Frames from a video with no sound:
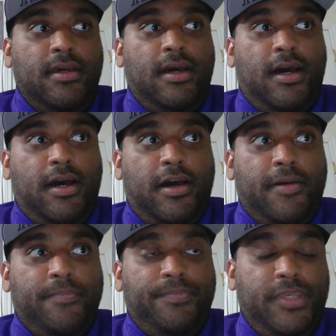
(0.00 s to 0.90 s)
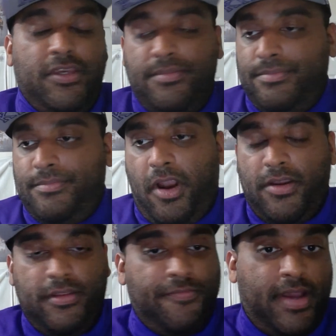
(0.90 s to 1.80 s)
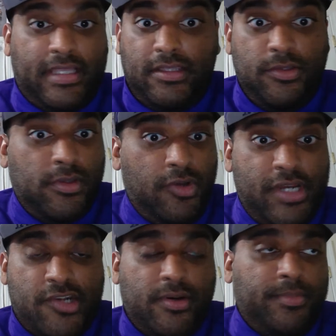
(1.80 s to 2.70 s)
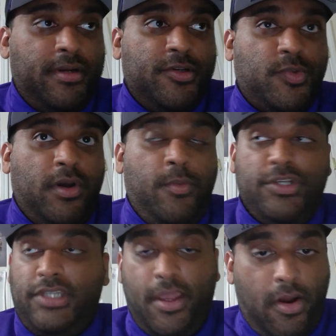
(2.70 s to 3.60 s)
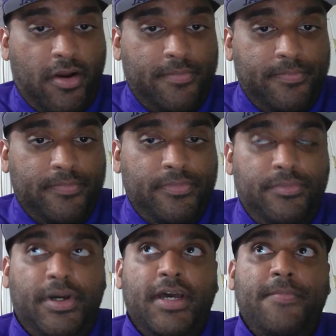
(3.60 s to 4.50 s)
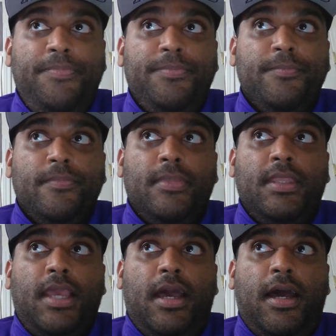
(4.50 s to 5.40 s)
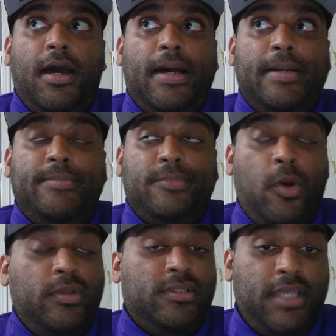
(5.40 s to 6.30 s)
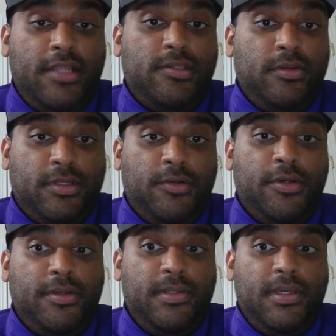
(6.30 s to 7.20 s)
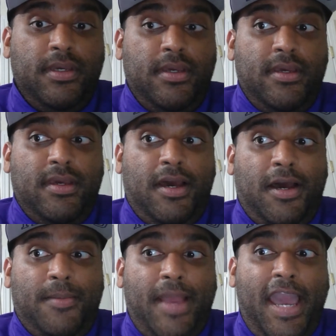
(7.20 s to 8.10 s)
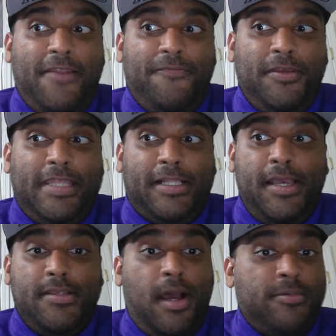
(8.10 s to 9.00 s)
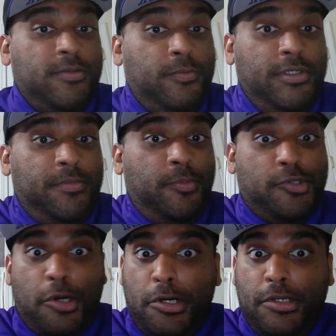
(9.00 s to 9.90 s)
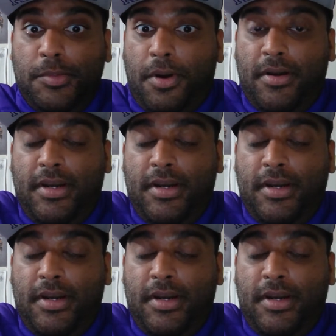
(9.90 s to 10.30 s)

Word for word: Um, you can argue the fact that the Utah Jazz are up there as well, which they are, but uh, Golden State's looking good. Um, I had a feeling that Klay Thompson would return to tomorrow